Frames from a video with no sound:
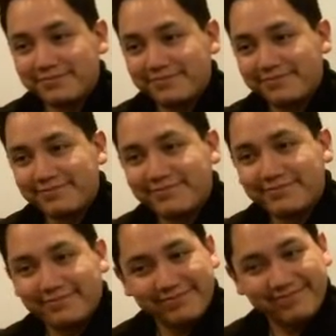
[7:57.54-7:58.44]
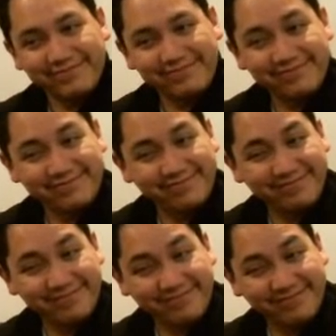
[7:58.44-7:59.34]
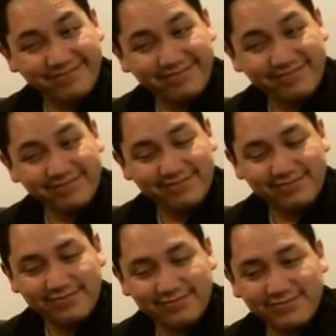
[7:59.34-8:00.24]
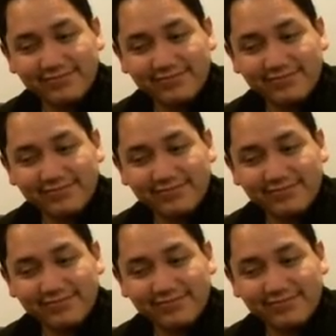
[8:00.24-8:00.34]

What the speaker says: No words are spoken by the person on screen.